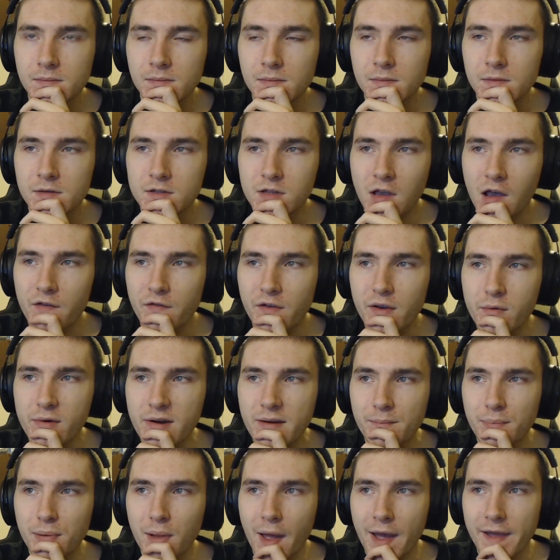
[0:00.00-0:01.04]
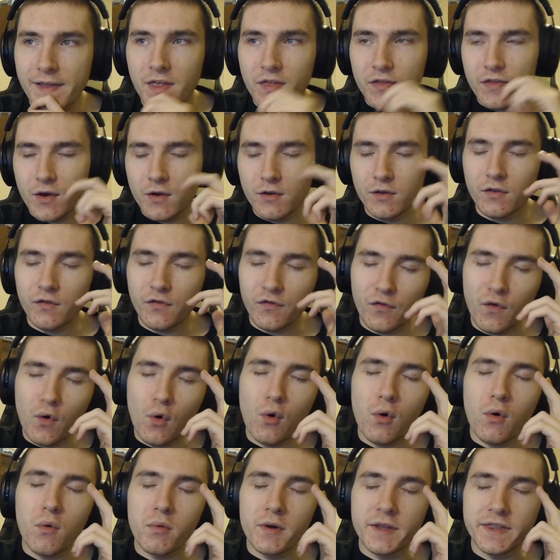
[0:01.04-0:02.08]
So I think we're implying that those
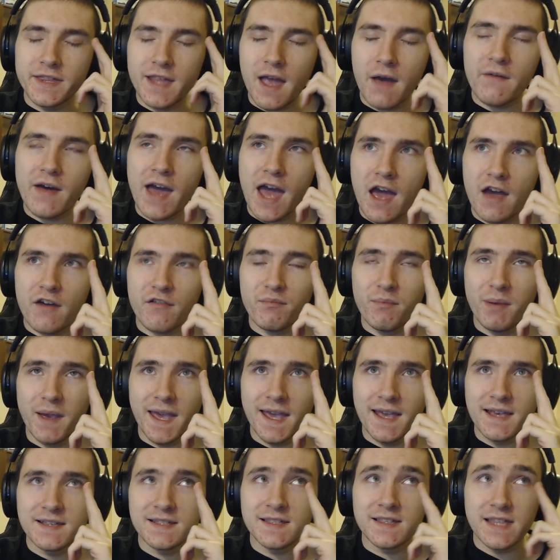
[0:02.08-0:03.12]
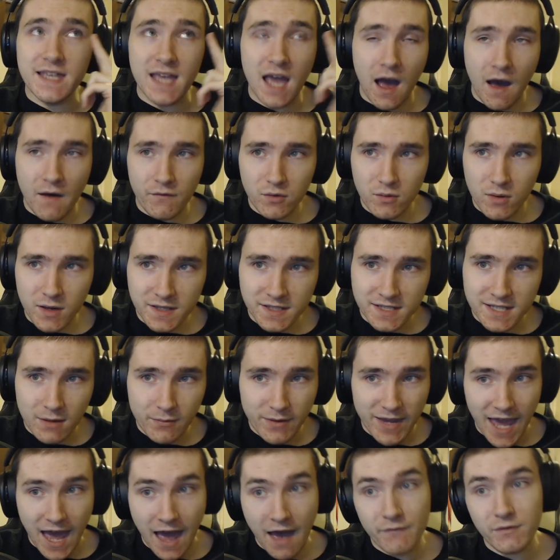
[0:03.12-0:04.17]
four would never have peace. The other ones that
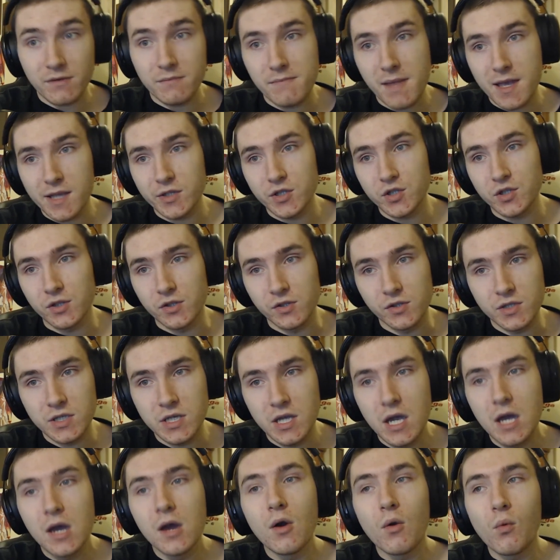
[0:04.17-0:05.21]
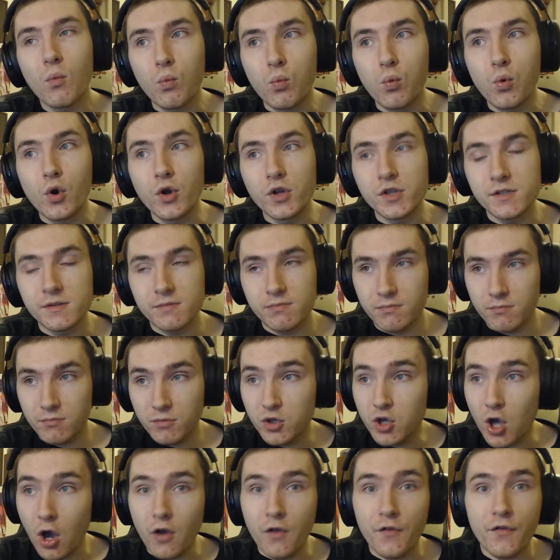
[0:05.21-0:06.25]
we haven't mentioned would
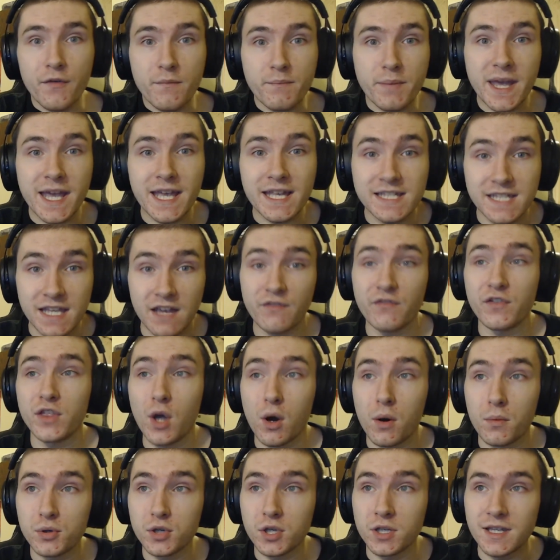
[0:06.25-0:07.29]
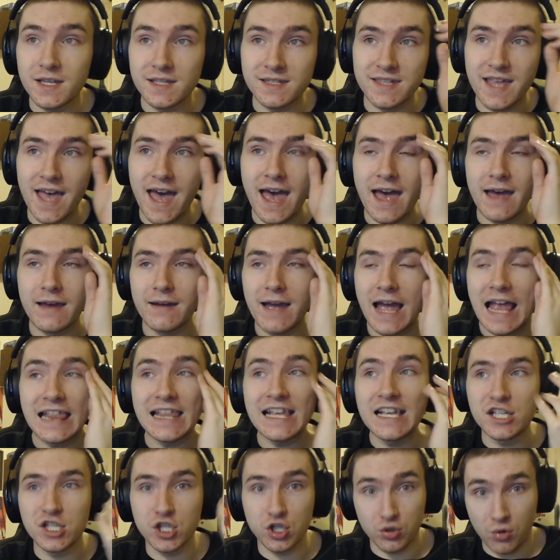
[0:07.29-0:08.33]
go for peace if the option is there. At
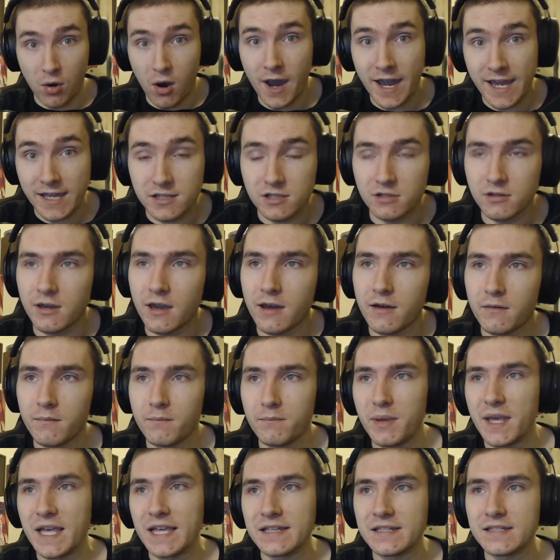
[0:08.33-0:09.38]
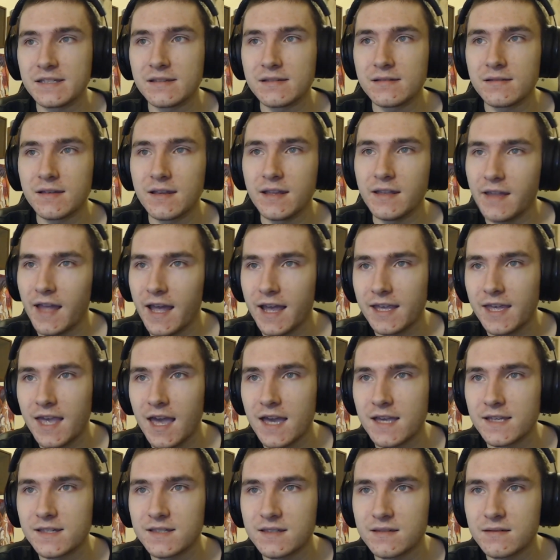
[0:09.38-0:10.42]
least try to get peace in that
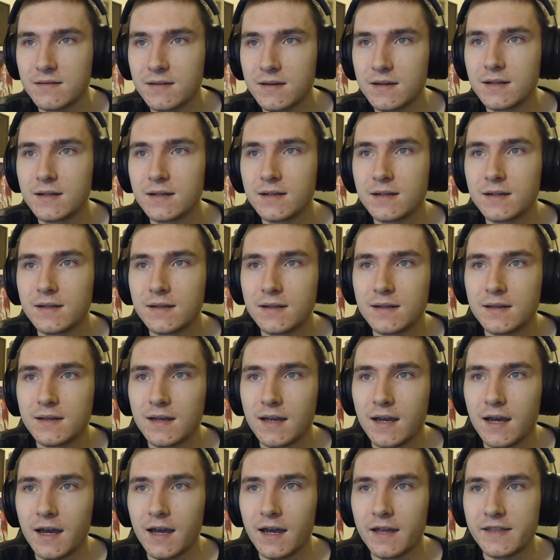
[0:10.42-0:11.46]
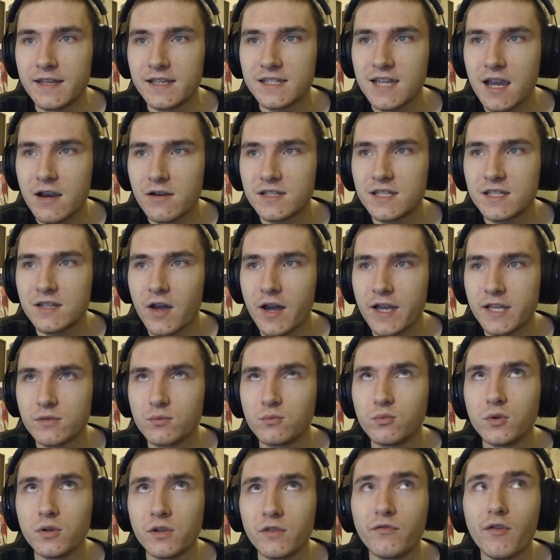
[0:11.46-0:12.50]
case. Uh, the Integrity Knights
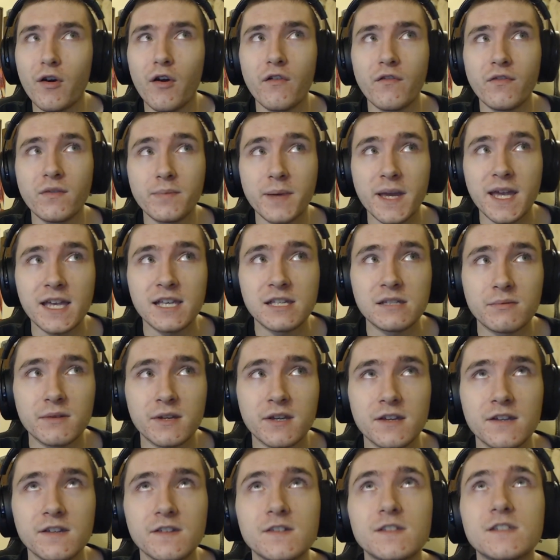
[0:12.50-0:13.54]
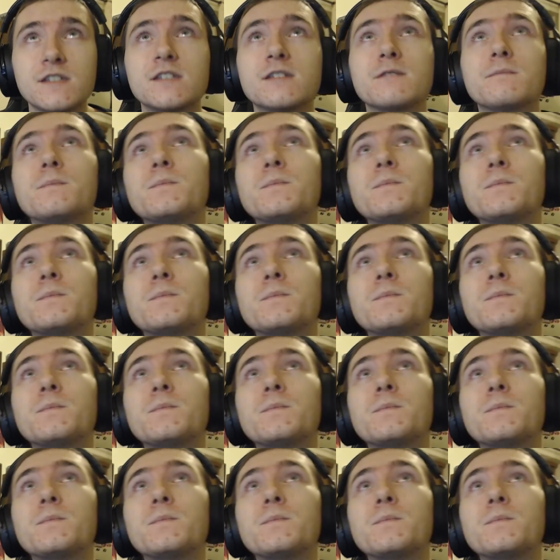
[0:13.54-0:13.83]
would vote for peace because,